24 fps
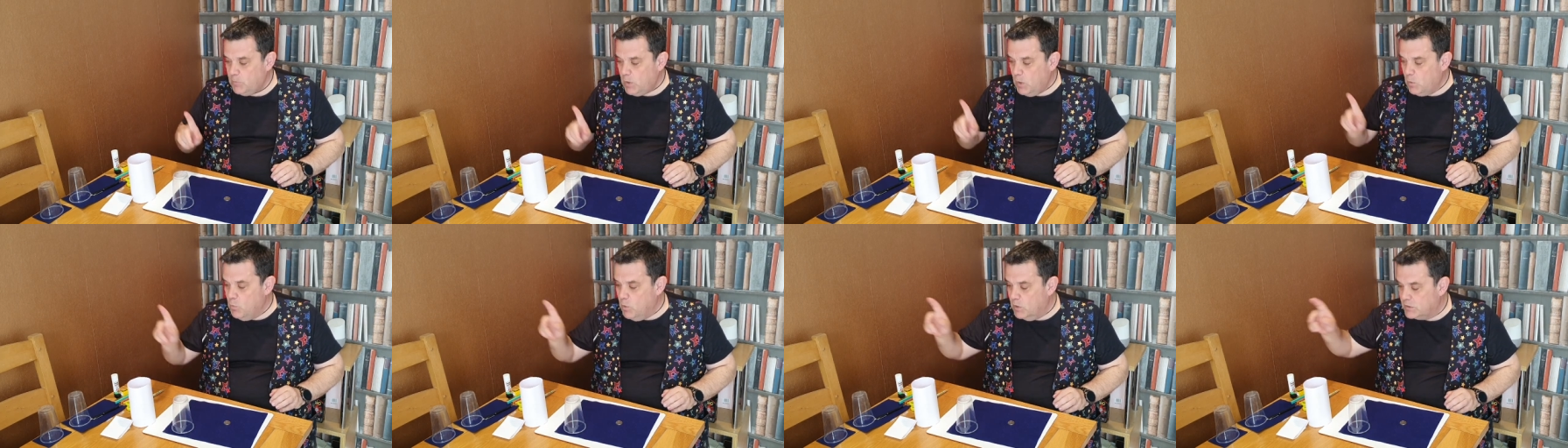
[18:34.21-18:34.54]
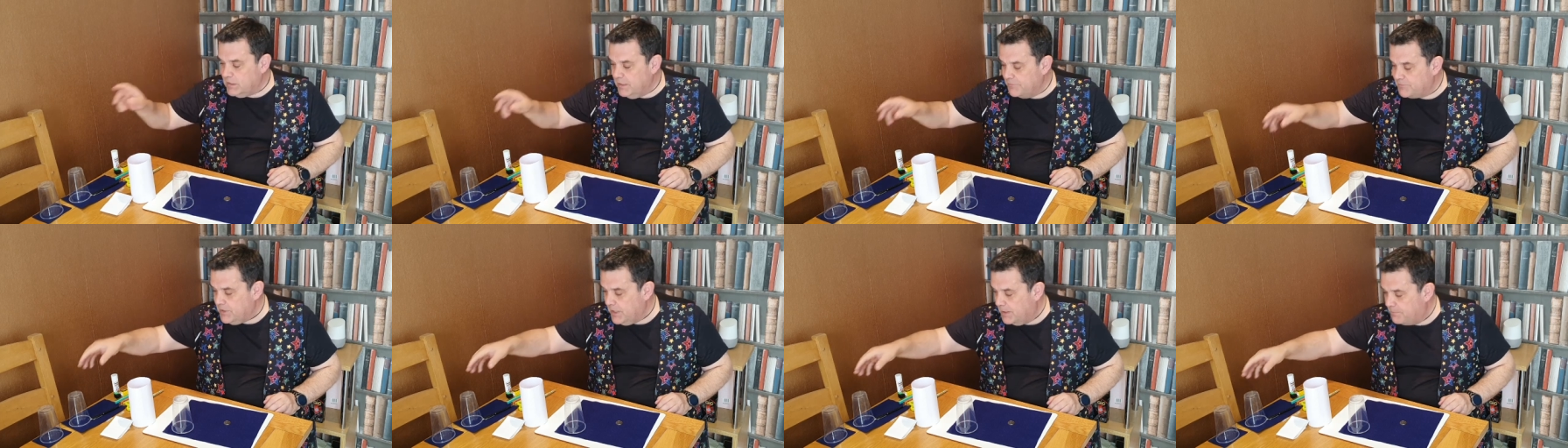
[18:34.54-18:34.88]
What
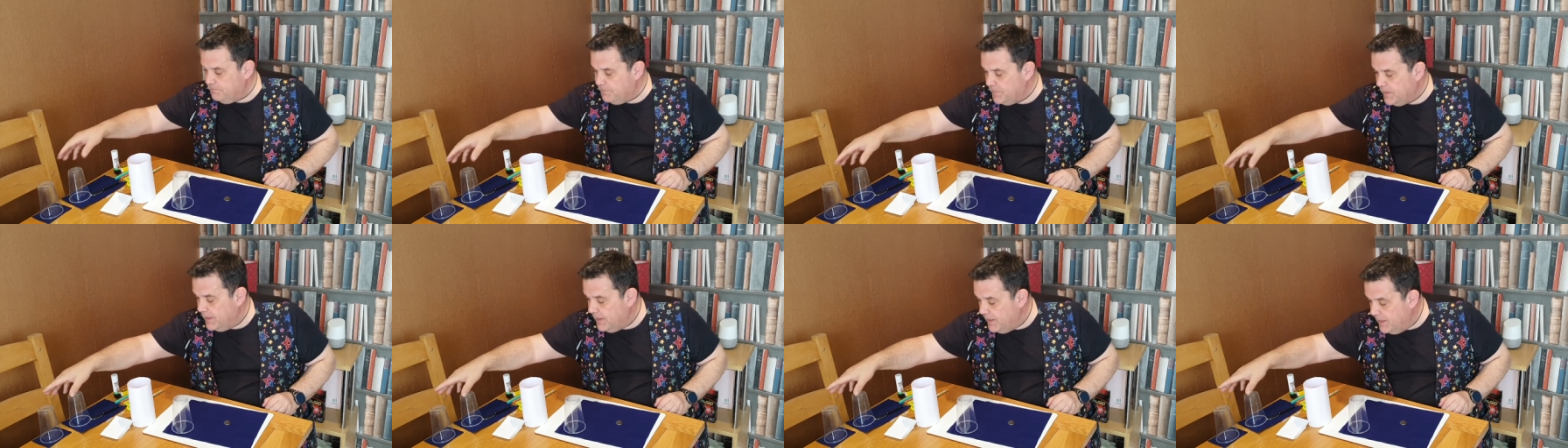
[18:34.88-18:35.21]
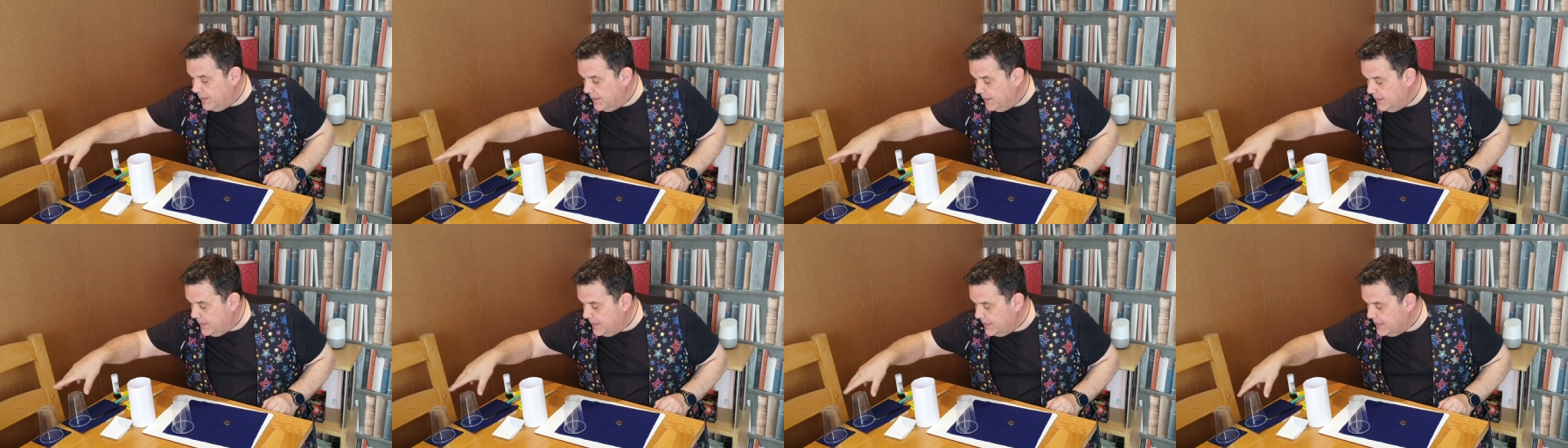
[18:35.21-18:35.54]
I've done
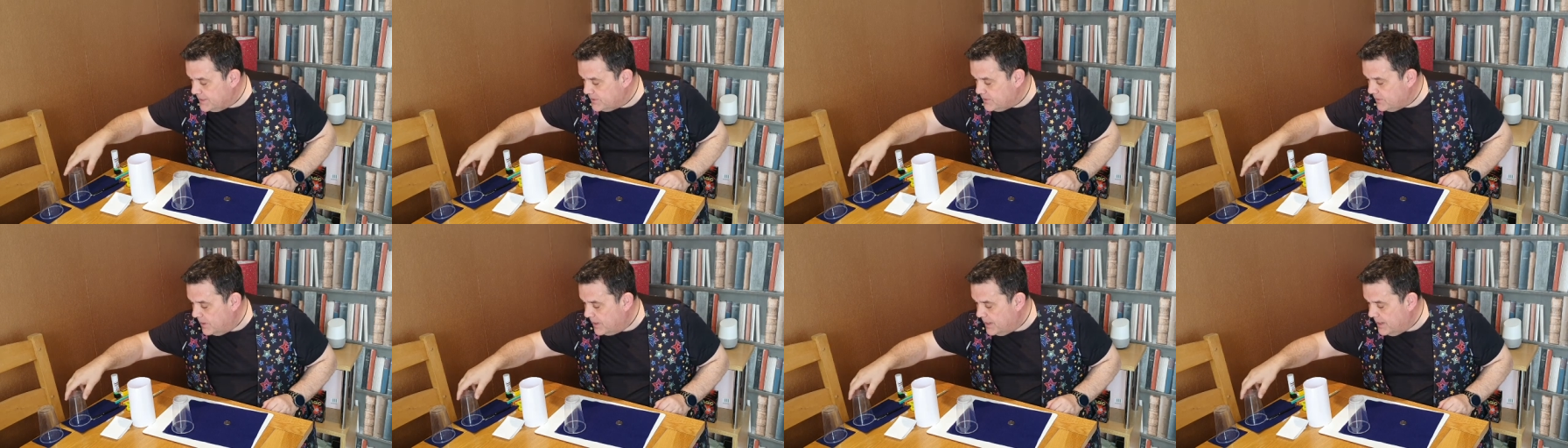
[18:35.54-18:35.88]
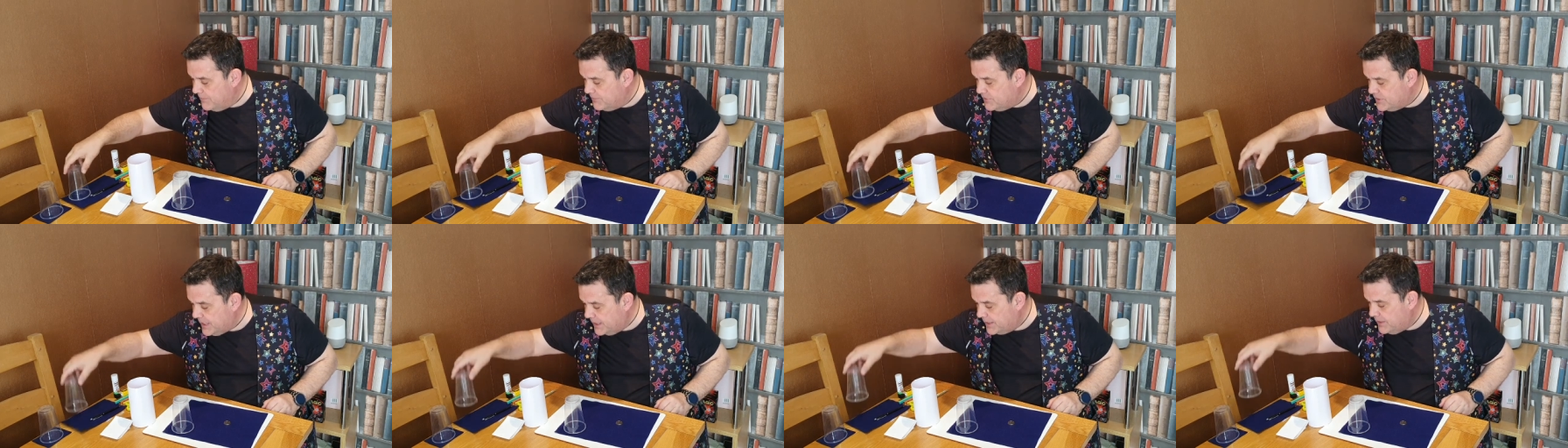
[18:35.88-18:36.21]
is I
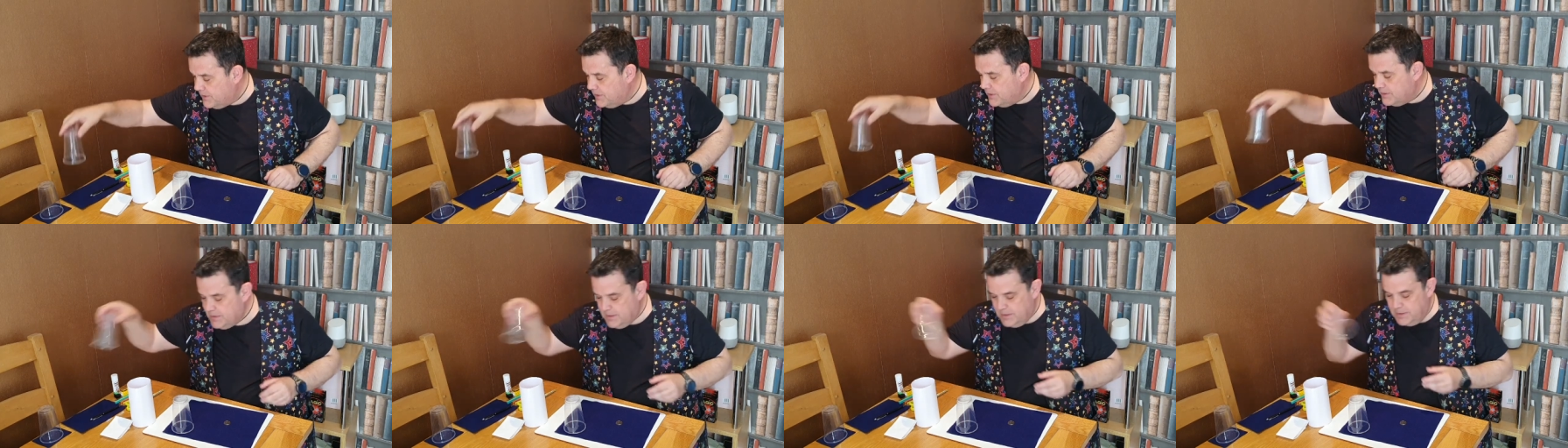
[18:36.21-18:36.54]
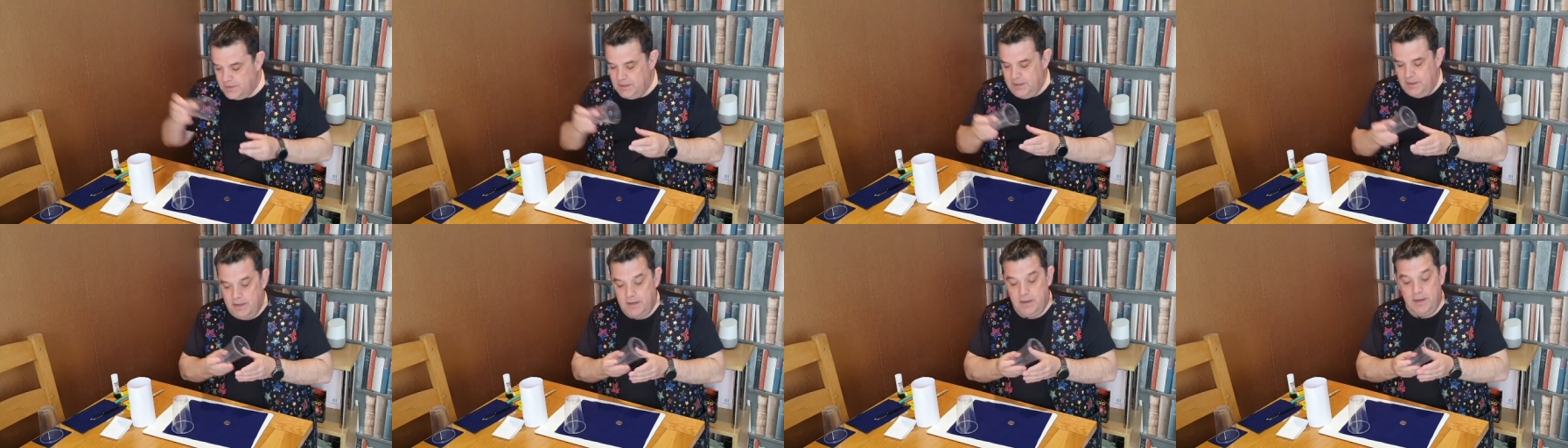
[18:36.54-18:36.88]
have taken
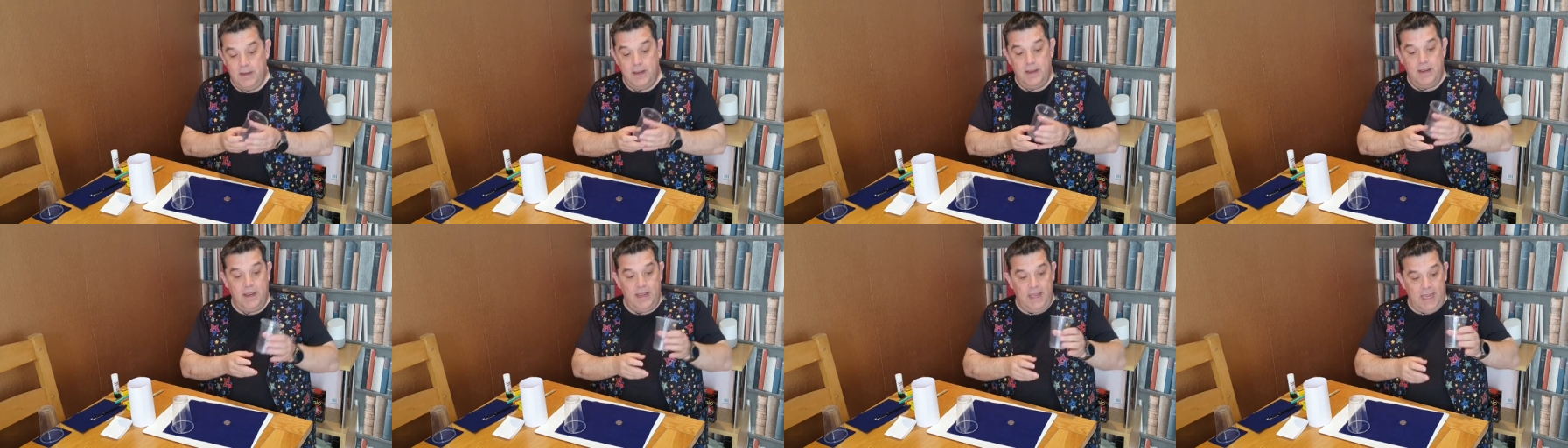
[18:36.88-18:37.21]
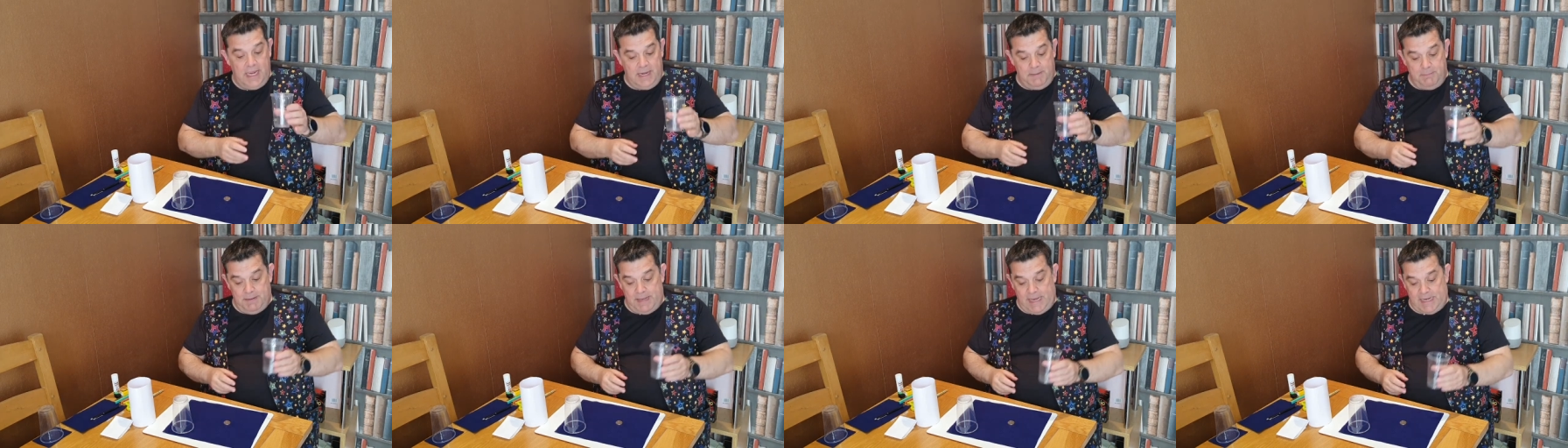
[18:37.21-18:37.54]

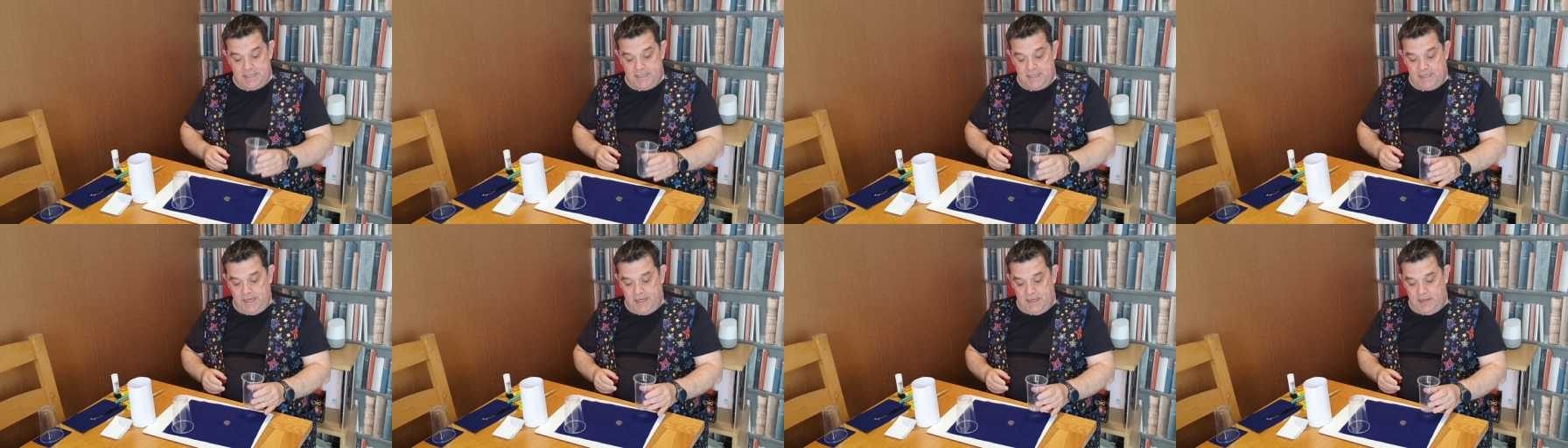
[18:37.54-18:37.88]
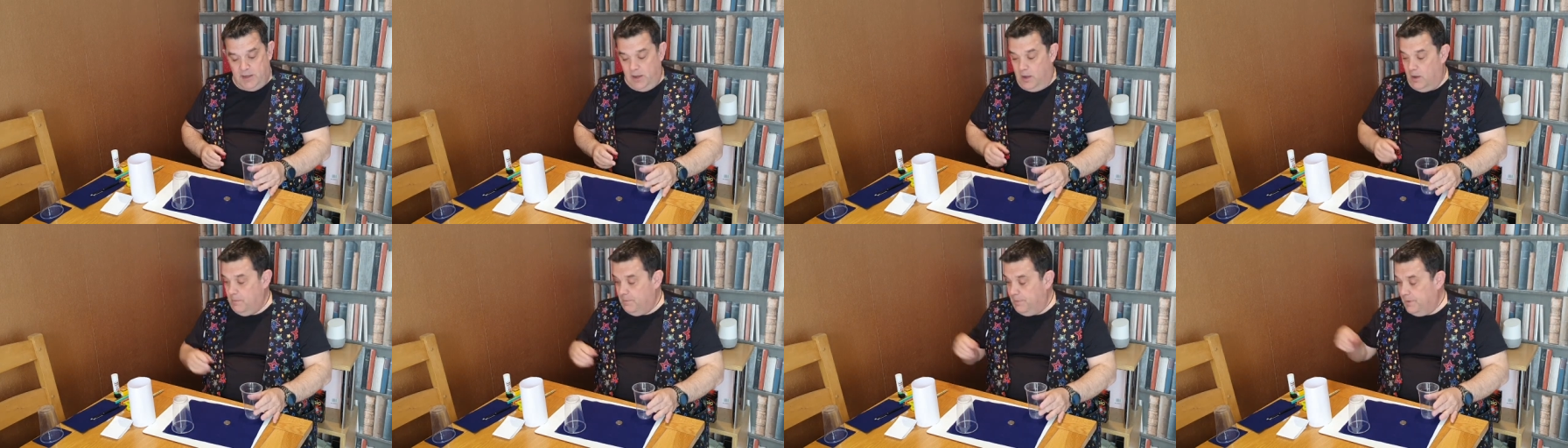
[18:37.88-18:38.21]
a plastic
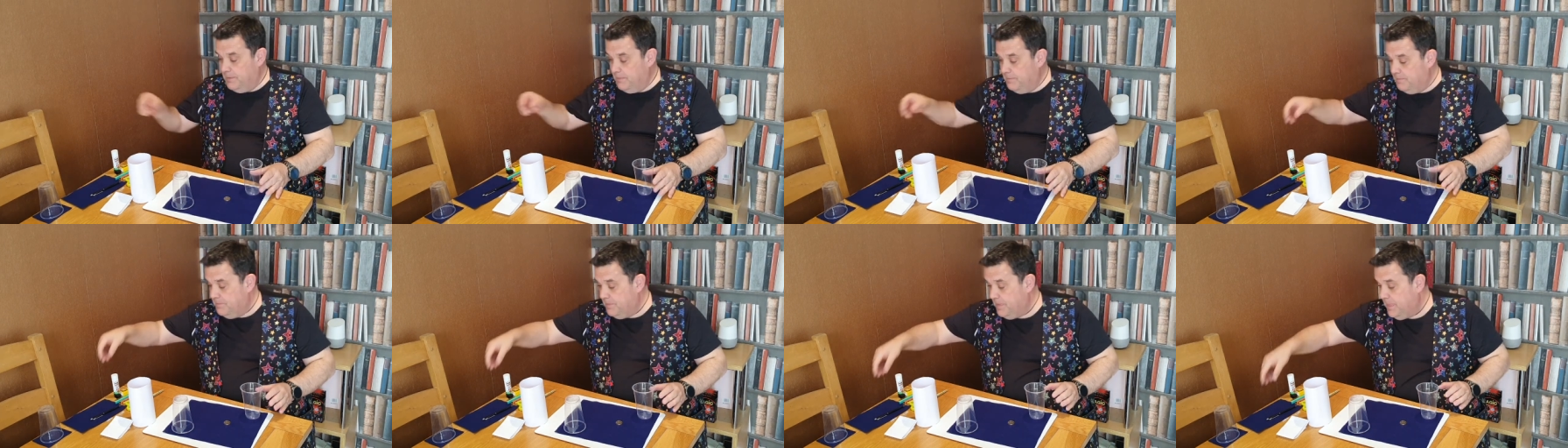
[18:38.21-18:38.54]
cup